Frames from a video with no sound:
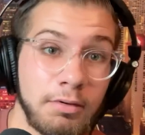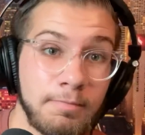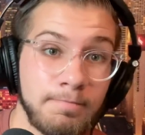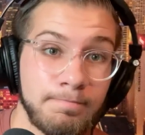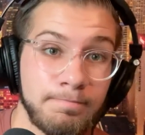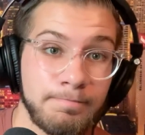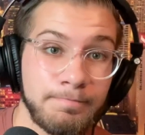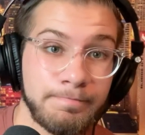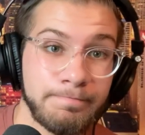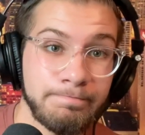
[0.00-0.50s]

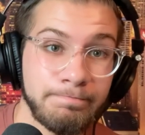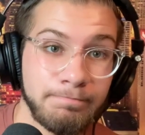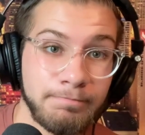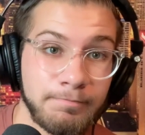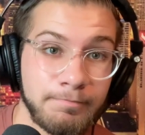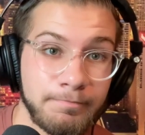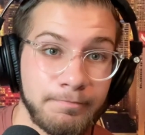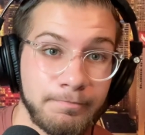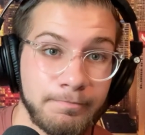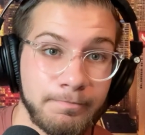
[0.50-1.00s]

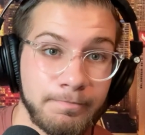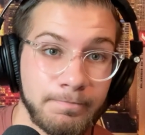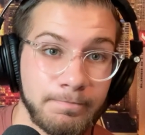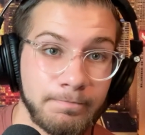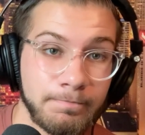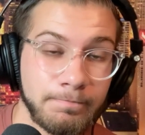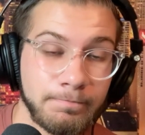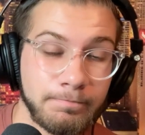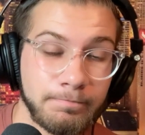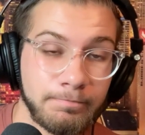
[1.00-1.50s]

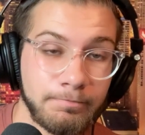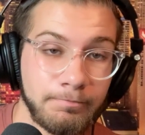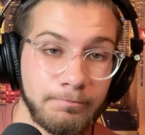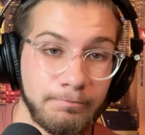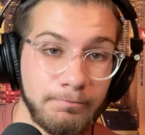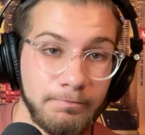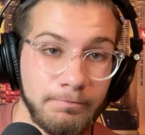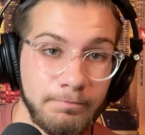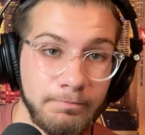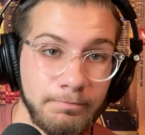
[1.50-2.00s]

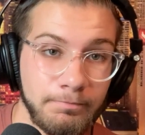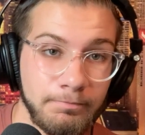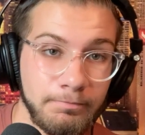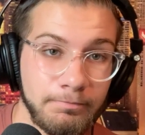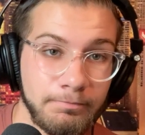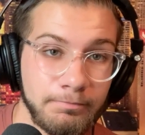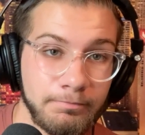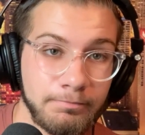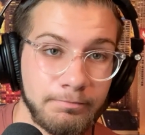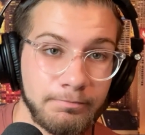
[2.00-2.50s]

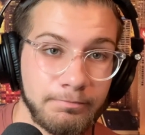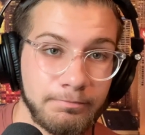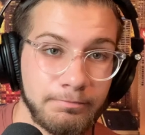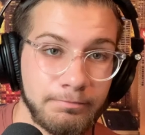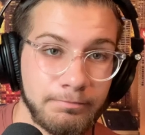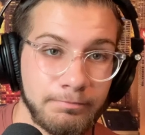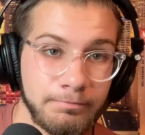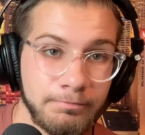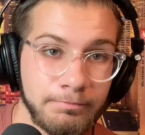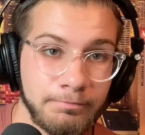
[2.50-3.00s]

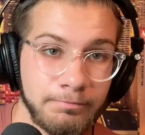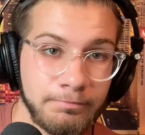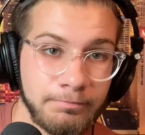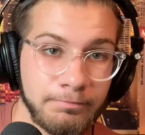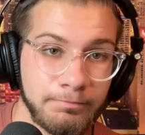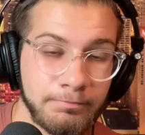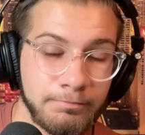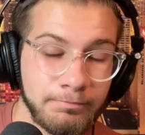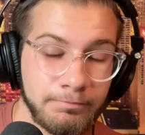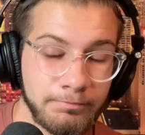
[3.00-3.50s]

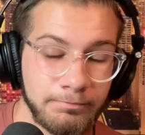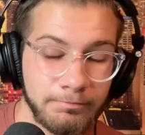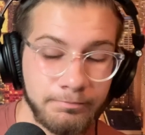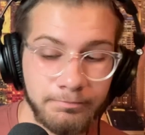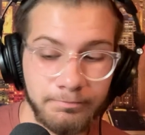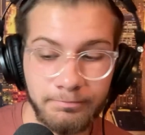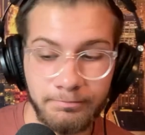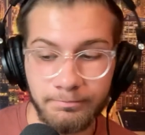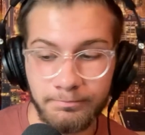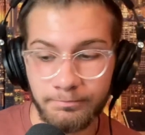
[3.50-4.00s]

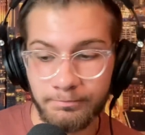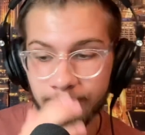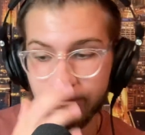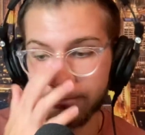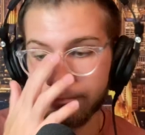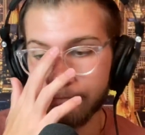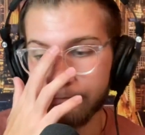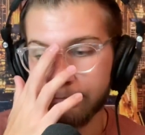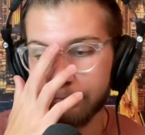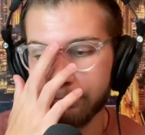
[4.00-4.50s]

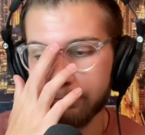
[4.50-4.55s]
Nobody speaks.